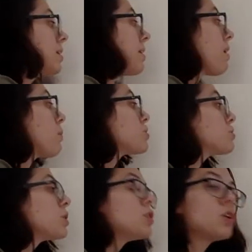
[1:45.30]
Now I want you
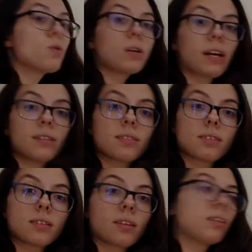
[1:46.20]
to
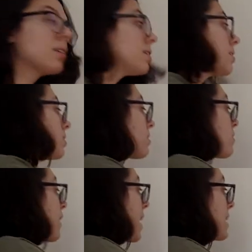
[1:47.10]
notice
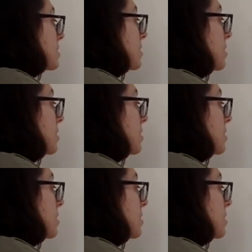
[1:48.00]
that